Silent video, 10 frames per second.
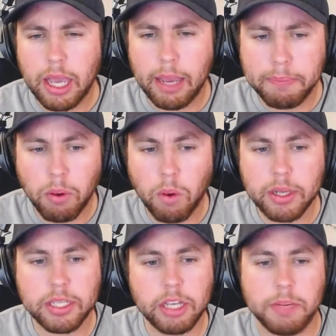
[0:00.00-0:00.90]
and poor
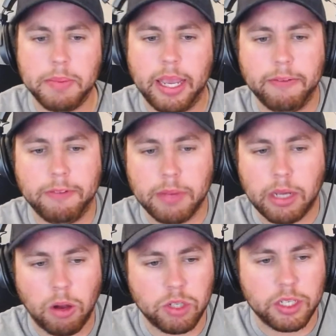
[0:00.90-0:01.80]
decision making from the
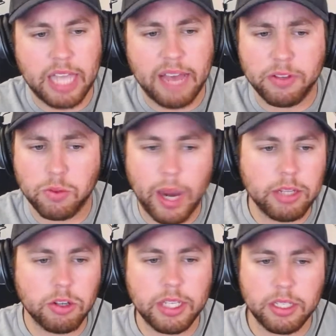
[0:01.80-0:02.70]
coaching staff is why
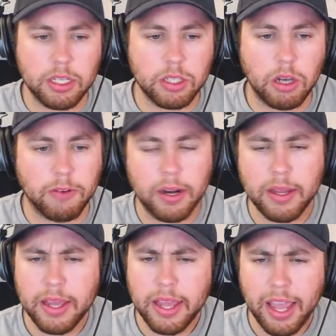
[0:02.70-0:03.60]
their season is over.
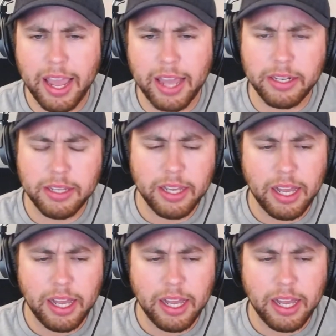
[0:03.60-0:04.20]
And